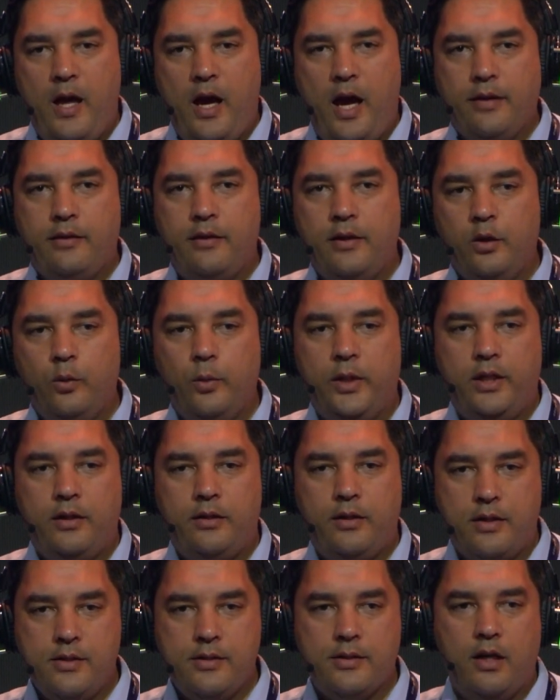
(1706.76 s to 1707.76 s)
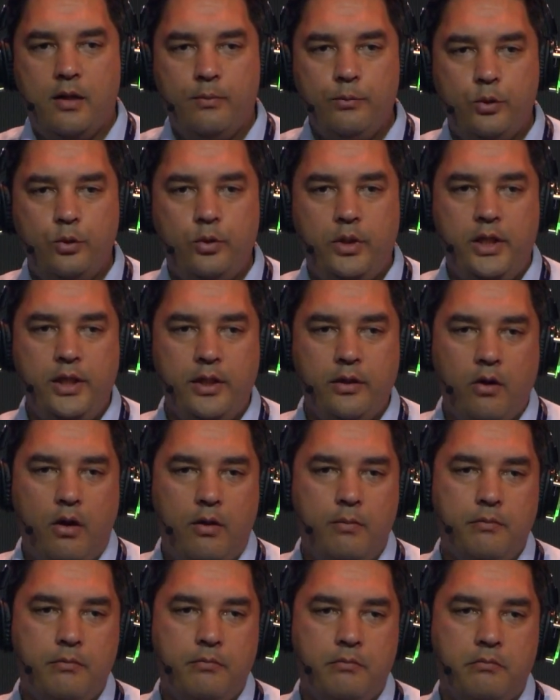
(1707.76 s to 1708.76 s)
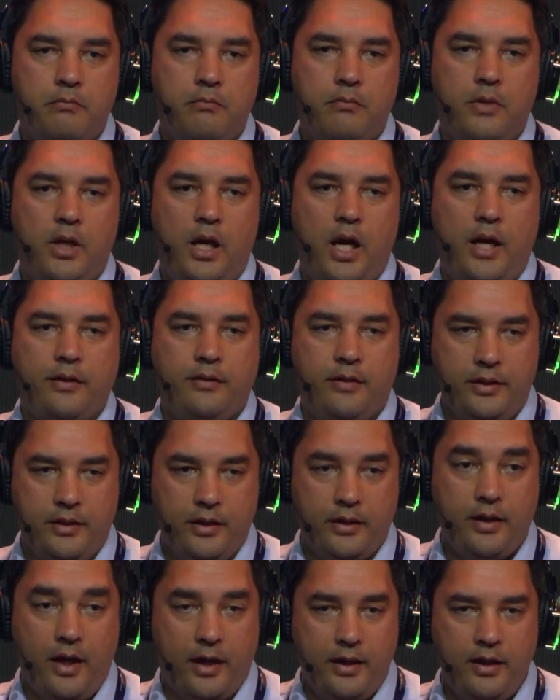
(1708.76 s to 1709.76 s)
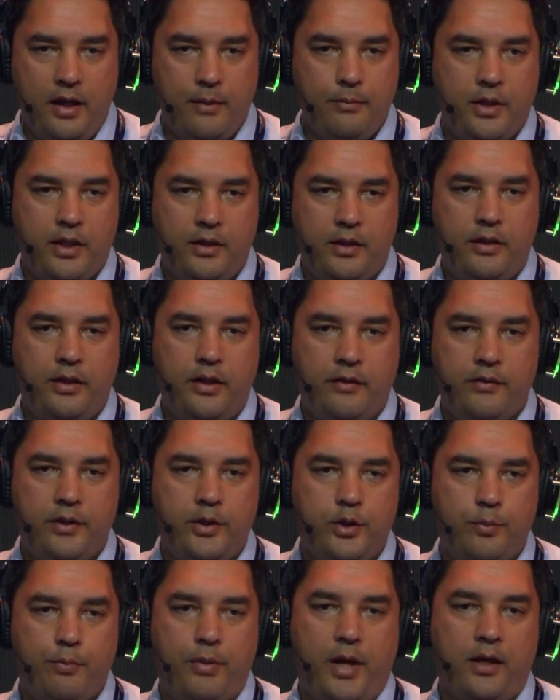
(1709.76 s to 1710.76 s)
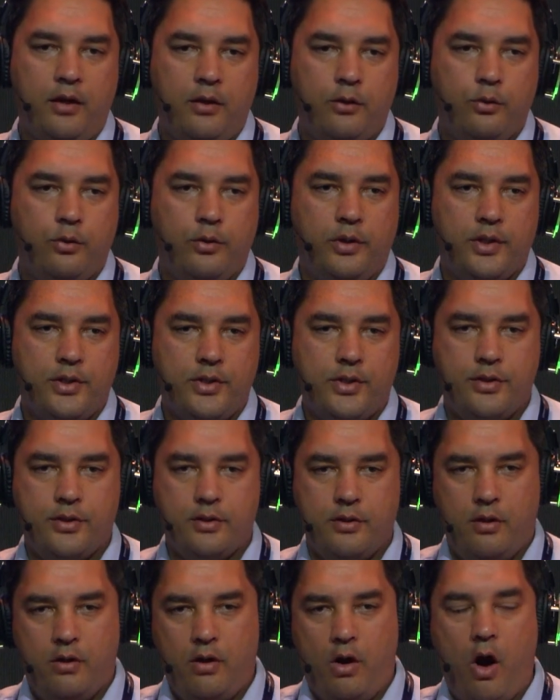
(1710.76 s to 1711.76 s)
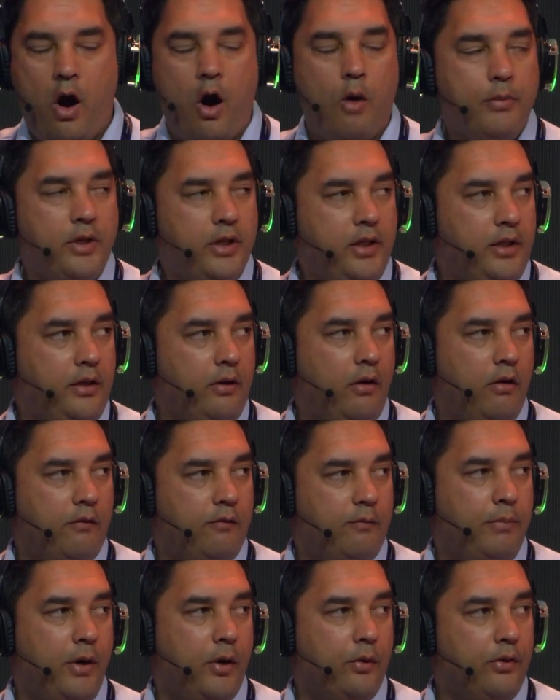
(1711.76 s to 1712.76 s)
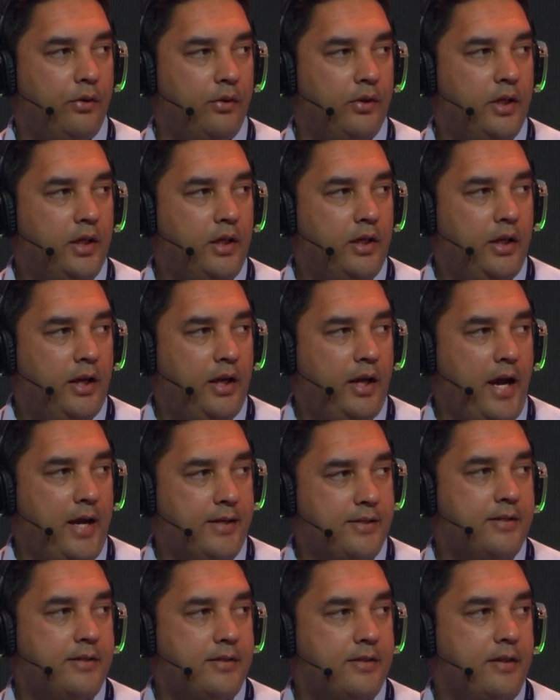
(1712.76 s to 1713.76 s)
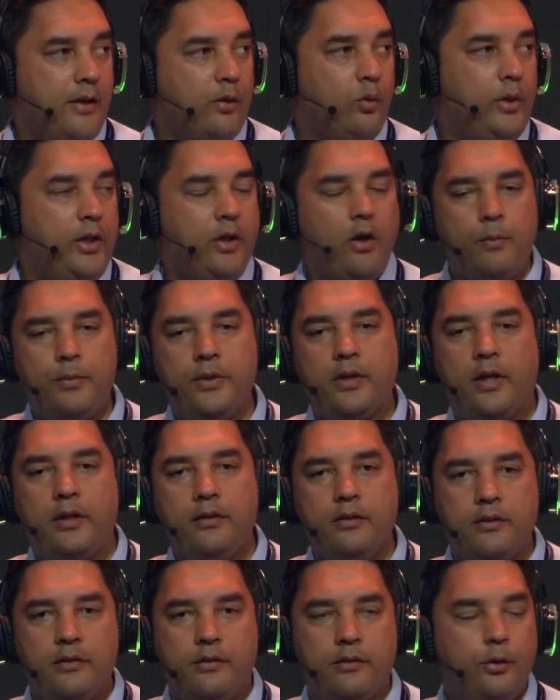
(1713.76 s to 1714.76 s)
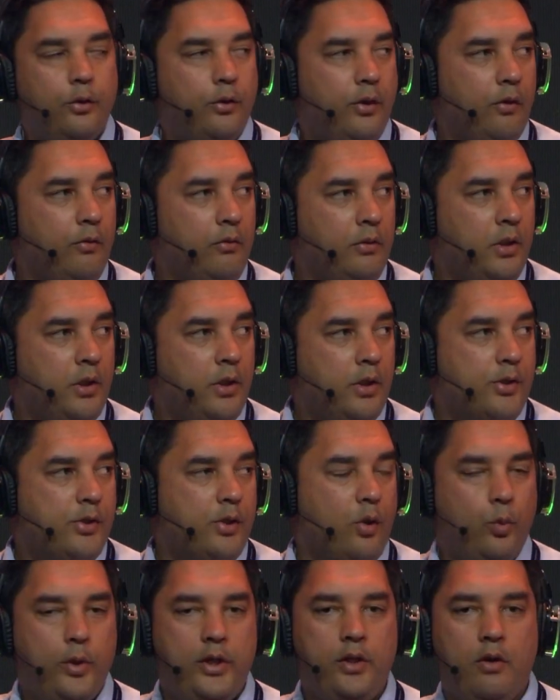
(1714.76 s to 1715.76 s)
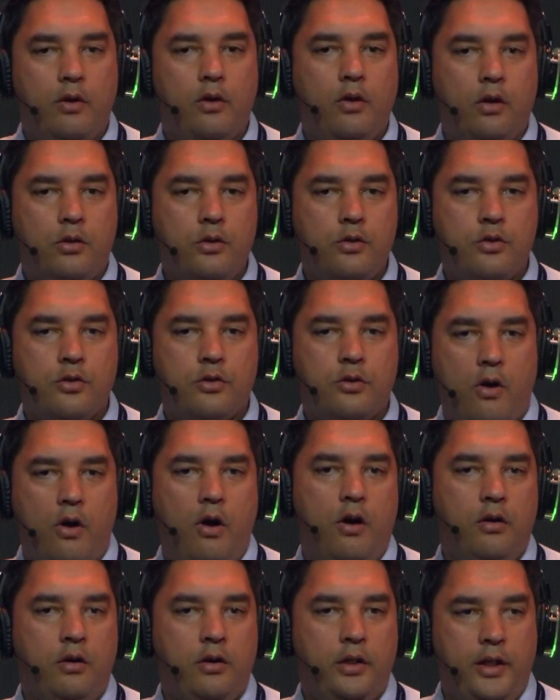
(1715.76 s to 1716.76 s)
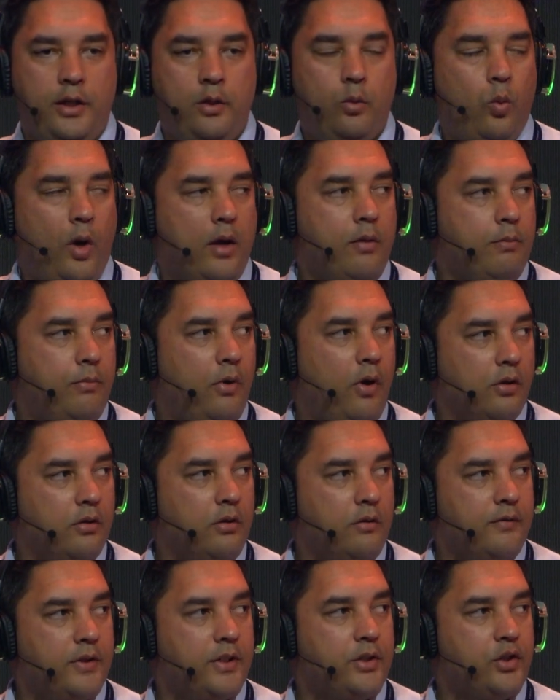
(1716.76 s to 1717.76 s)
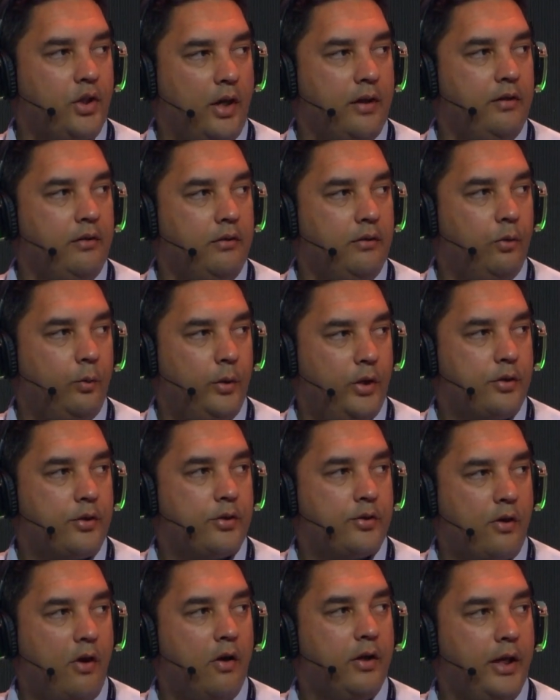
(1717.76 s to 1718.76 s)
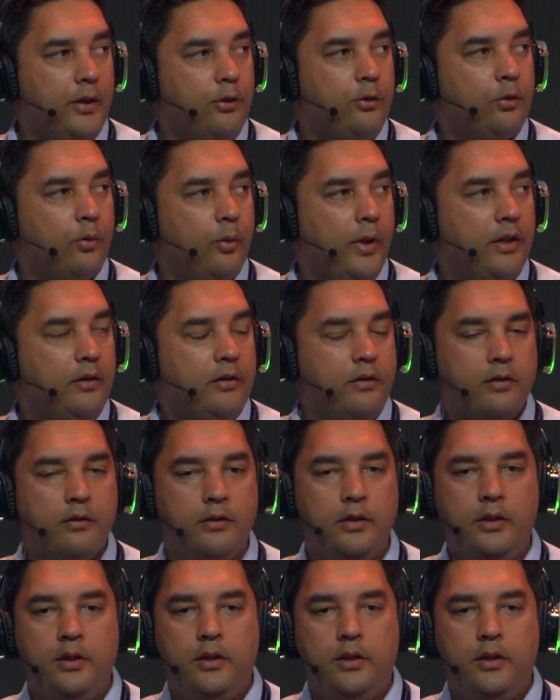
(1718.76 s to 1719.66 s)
I think when it does come to e-com, I think again I'm going to leverage back to this harmony of both assets that we operate, So we are not strong in one part of the chain. We are strong end to end.